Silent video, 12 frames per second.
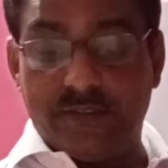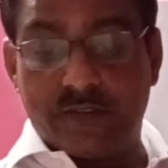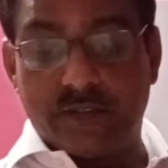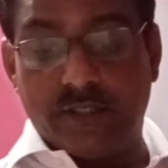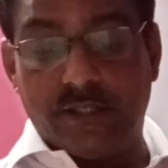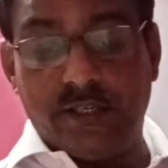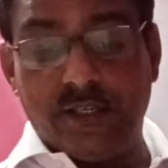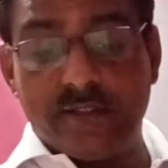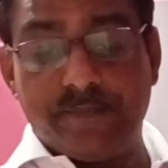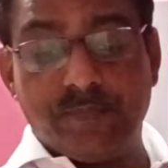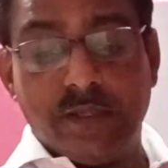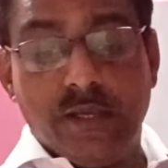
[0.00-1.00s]
series.
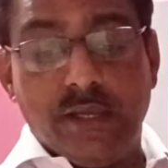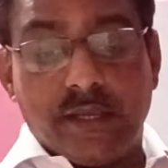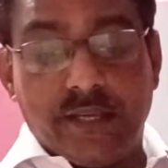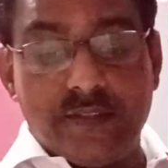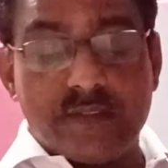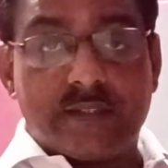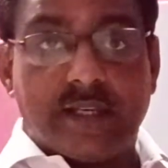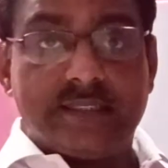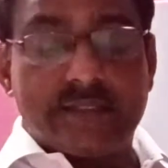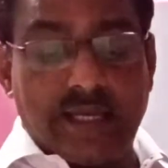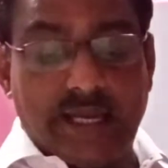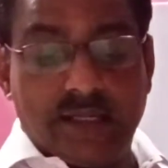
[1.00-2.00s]
In such
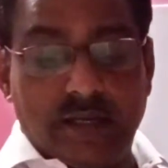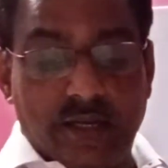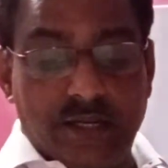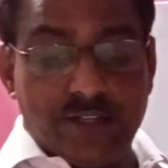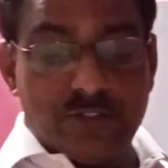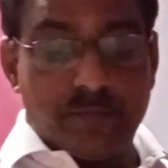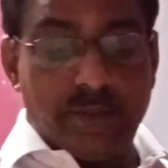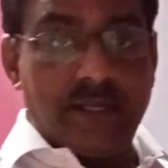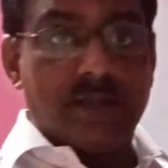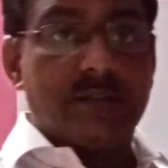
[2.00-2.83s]
an arrangement,